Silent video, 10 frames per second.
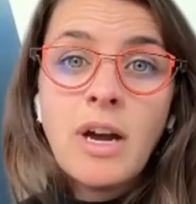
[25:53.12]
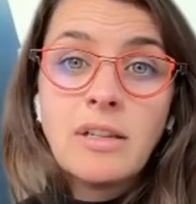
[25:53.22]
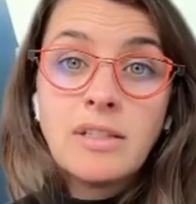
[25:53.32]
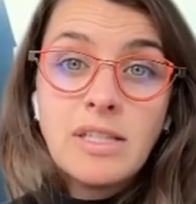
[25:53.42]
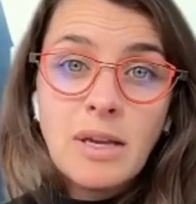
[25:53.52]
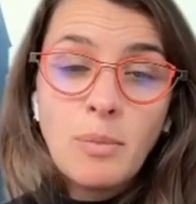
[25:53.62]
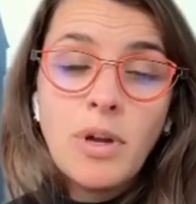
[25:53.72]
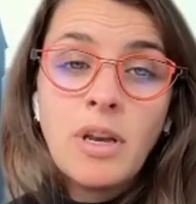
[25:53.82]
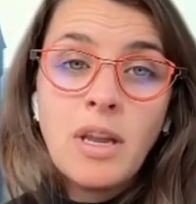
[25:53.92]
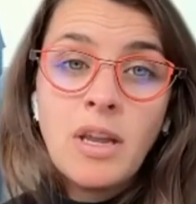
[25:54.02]
or at least
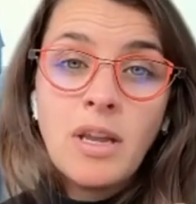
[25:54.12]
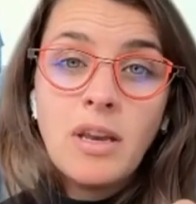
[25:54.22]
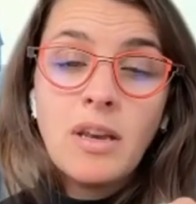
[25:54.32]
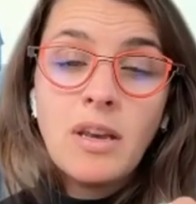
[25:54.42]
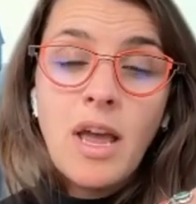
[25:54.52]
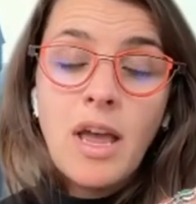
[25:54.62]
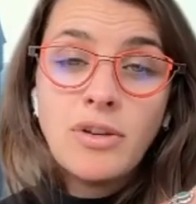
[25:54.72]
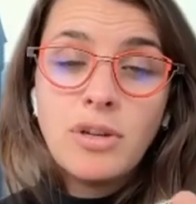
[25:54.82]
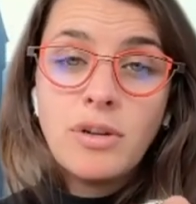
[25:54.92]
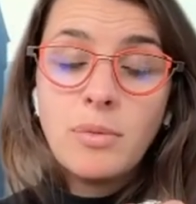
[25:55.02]
someone in
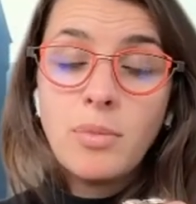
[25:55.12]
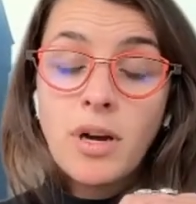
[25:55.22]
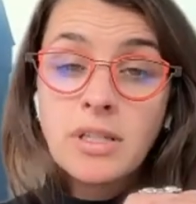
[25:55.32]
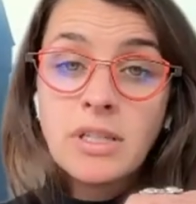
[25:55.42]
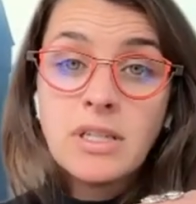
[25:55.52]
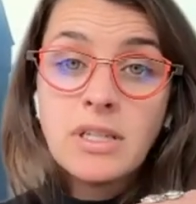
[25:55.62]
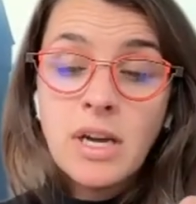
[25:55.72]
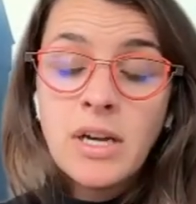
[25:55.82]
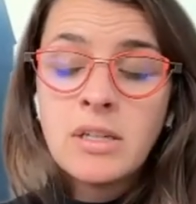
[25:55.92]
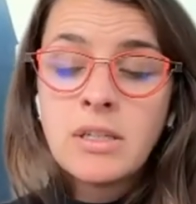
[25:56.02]
engineering, product, and
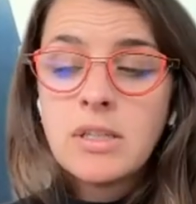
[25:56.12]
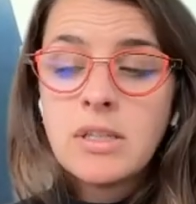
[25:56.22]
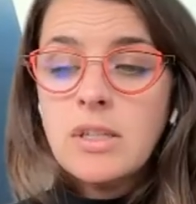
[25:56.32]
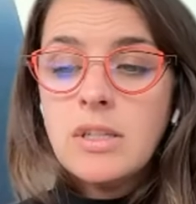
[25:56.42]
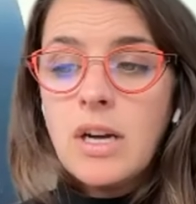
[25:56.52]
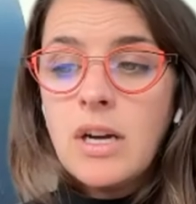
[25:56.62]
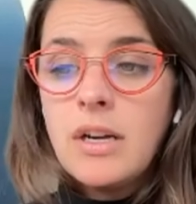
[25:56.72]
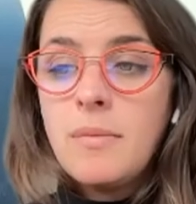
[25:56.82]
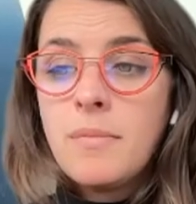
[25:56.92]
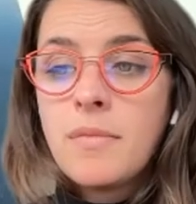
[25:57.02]
design.
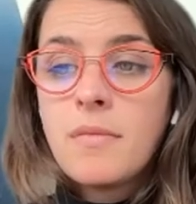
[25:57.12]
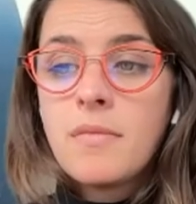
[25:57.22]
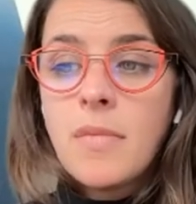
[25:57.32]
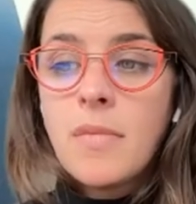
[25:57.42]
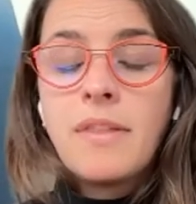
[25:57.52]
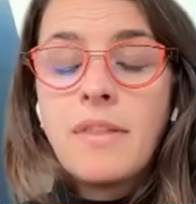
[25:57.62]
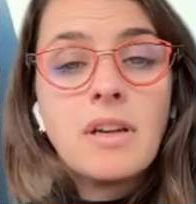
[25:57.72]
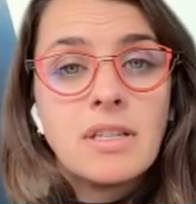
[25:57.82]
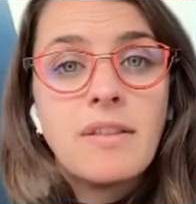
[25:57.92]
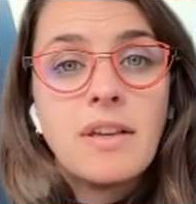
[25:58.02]
Um, I think,
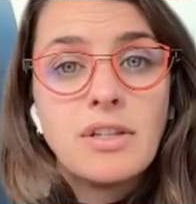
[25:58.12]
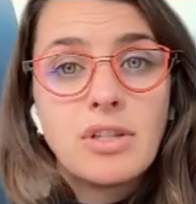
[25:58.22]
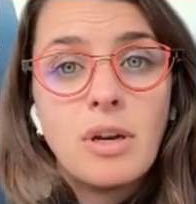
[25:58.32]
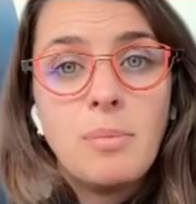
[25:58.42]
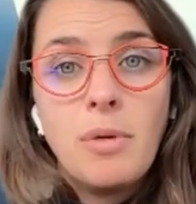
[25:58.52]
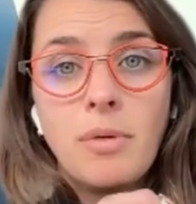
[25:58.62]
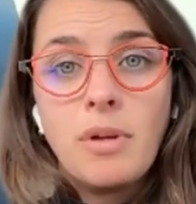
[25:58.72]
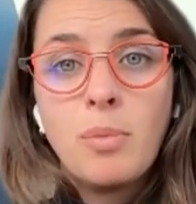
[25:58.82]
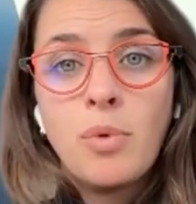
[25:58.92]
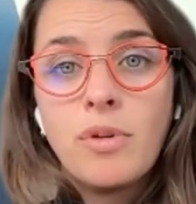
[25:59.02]
because I think it's going to be
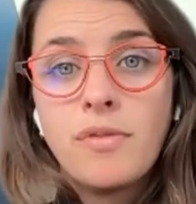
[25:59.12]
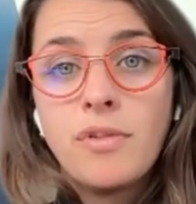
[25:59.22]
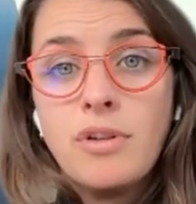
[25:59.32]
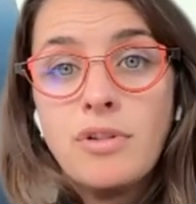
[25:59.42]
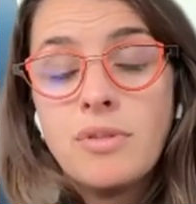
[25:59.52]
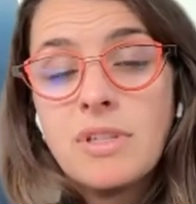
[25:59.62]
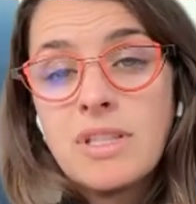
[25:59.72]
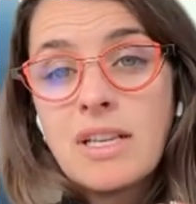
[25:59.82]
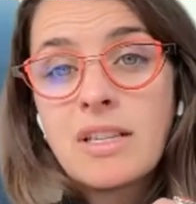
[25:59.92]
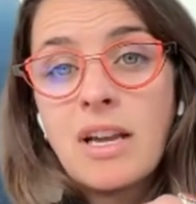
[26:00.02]
really important for you to
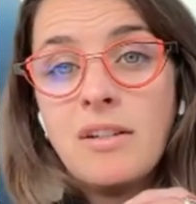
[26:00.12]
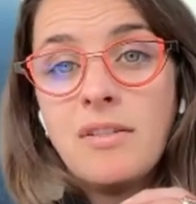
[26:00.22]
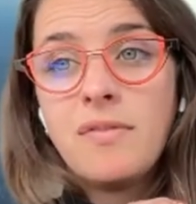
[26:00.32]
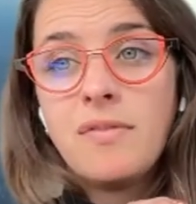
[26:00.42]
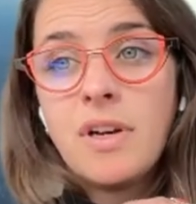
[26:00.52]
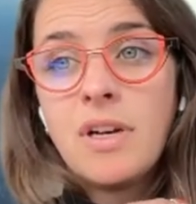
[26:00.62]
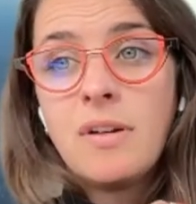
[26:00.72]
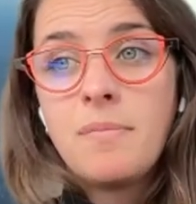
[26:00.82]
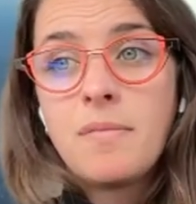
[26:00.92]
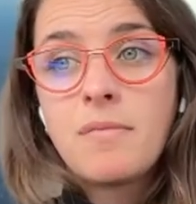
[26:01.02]
assess kind of
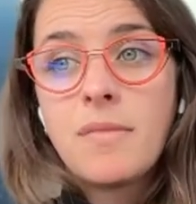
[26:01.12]
um,